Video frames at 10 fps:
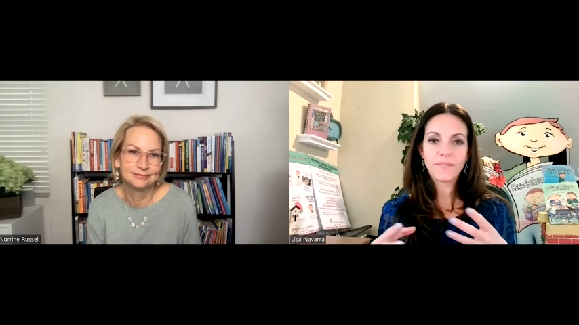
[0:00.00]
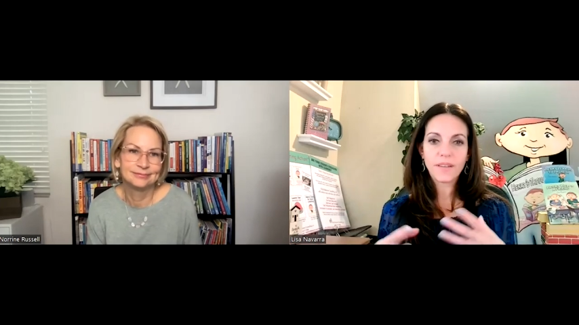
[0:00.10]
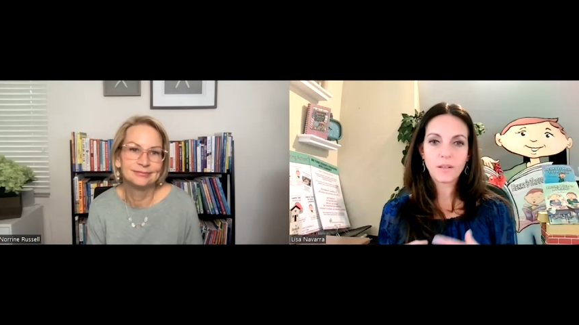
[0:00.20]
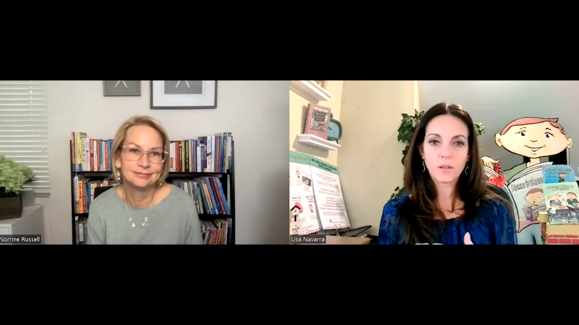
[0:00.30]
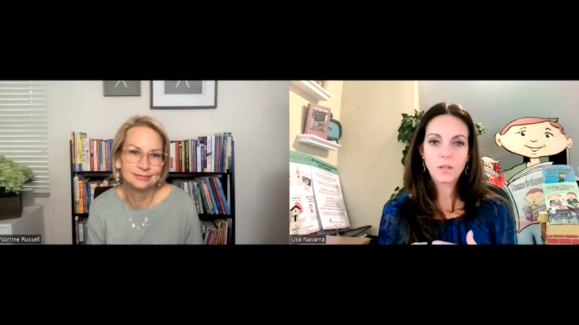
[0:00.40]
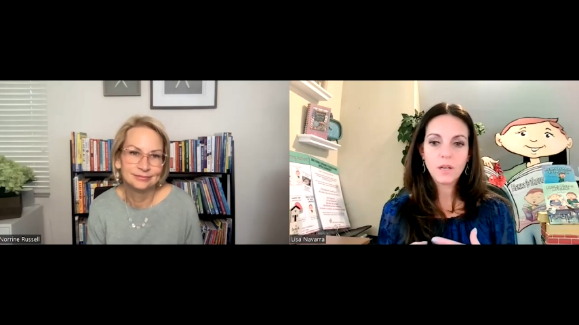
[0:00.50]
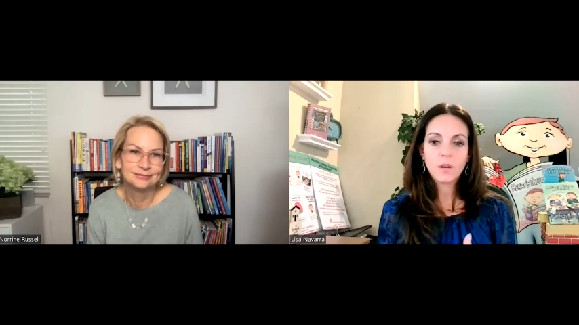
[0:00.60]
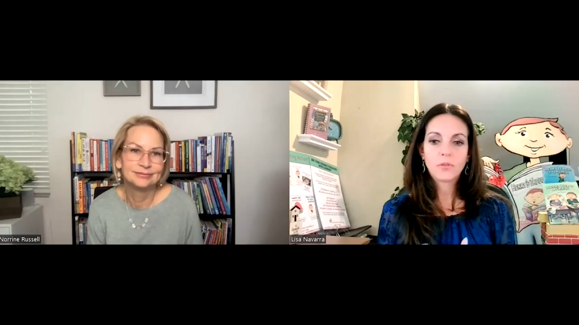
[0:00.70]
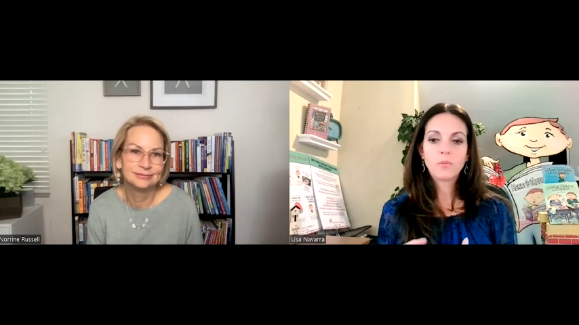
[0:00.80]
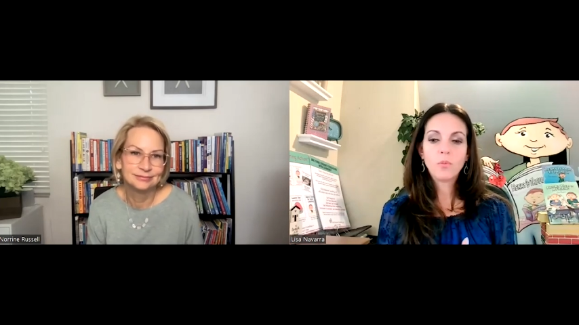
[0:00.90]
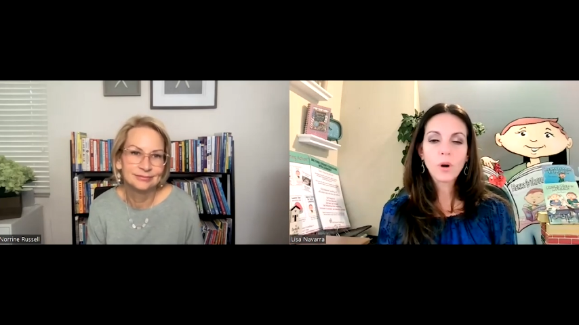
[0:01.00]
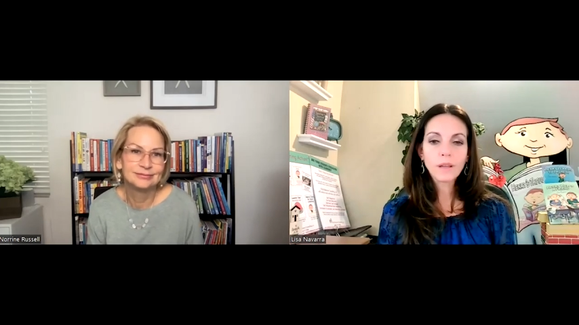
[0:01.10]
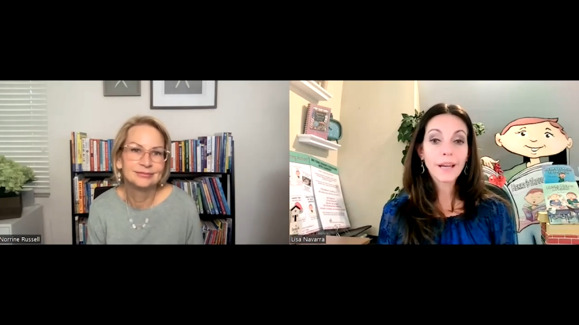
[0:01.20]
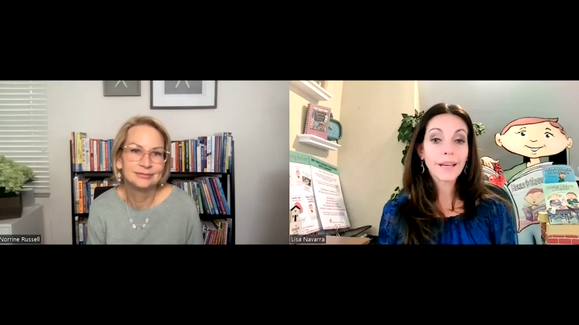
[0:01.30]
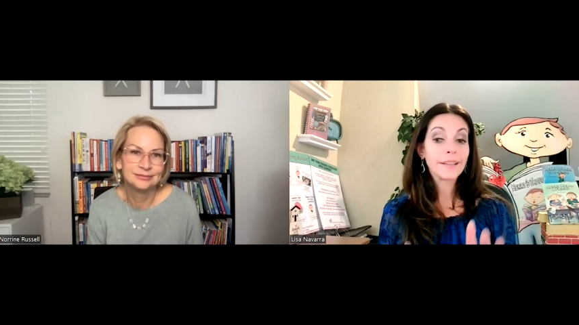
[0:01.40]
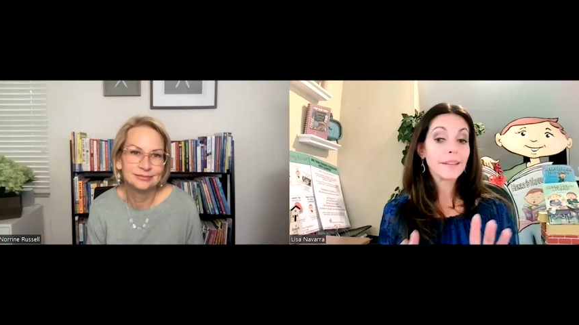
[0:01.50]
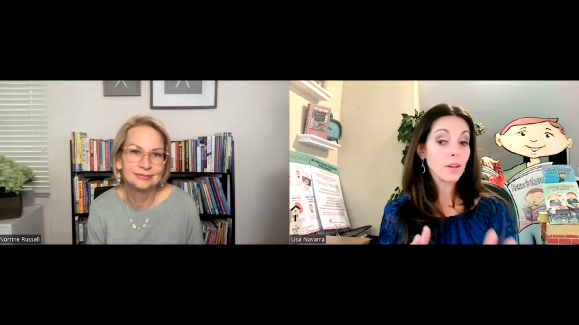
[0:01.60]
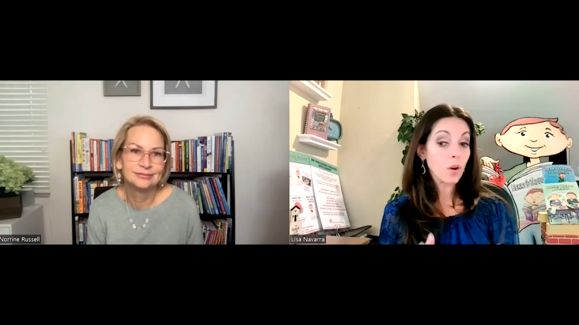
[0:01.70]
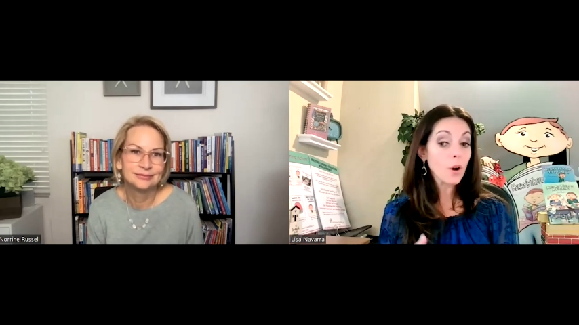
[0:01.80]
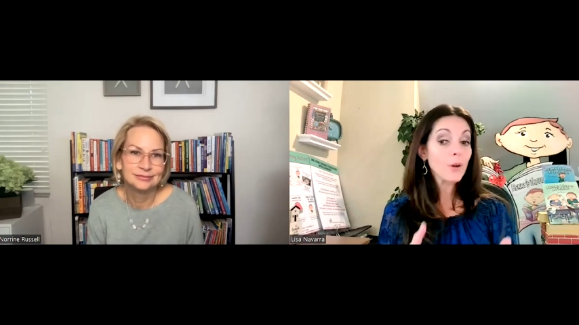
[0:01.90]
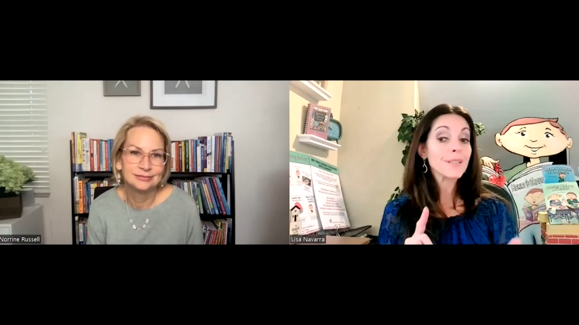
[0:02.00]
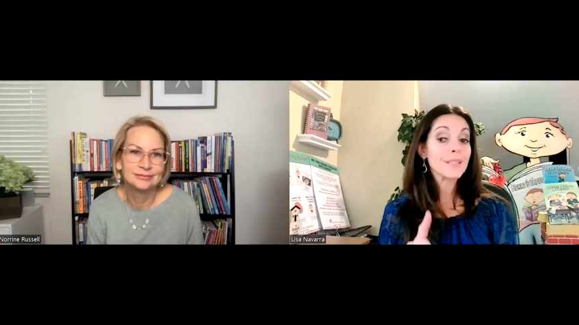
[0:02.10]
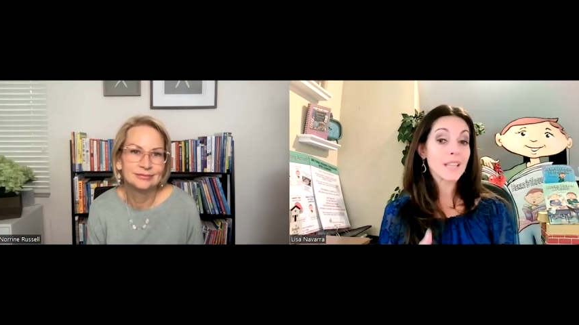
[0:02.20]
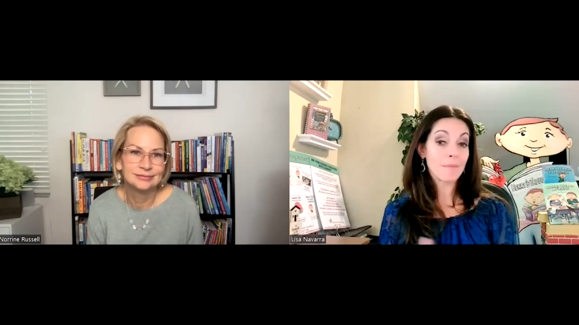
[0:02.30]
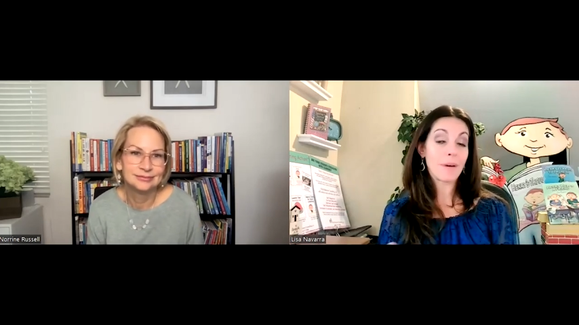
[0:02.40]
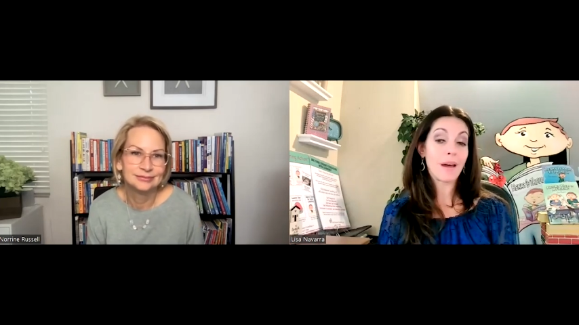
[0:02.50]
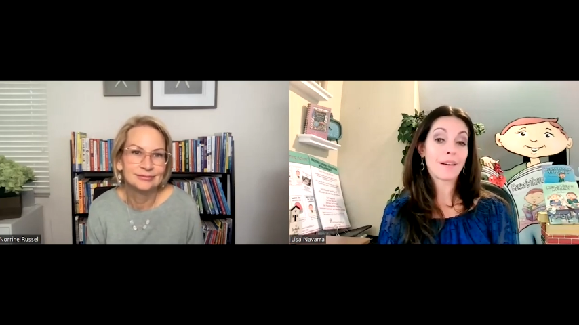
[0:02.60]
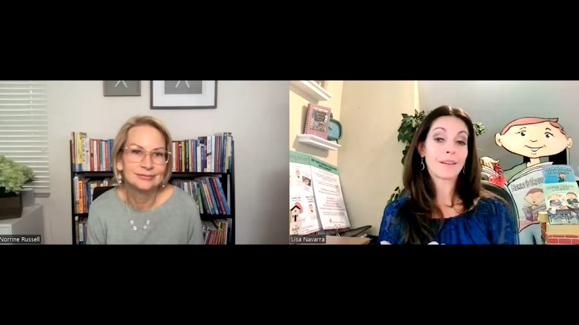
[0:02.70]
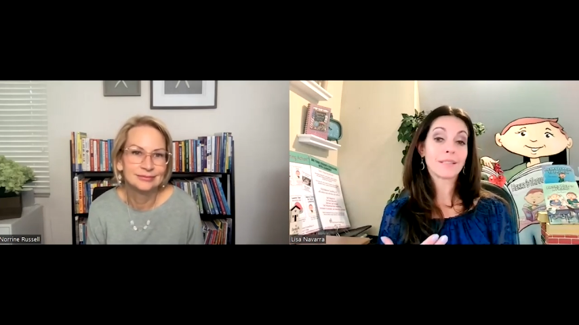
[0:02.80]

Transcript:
Speaker 1: feel, the more likely they are to step back,